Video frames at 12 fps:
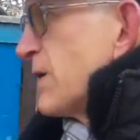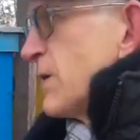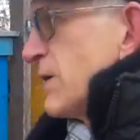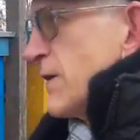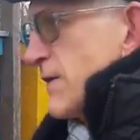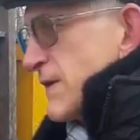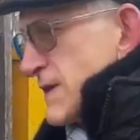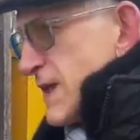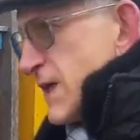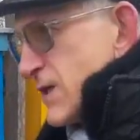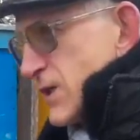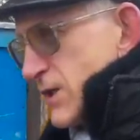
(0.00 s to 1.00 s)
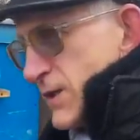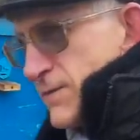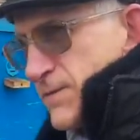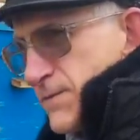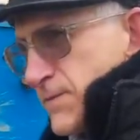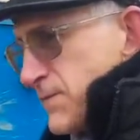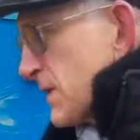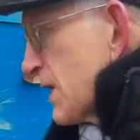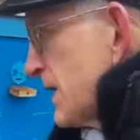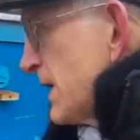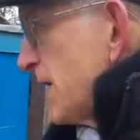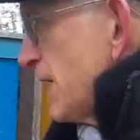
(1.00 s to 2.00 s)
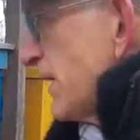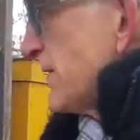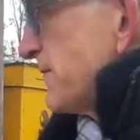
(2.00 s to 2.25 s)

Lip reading: in the center here,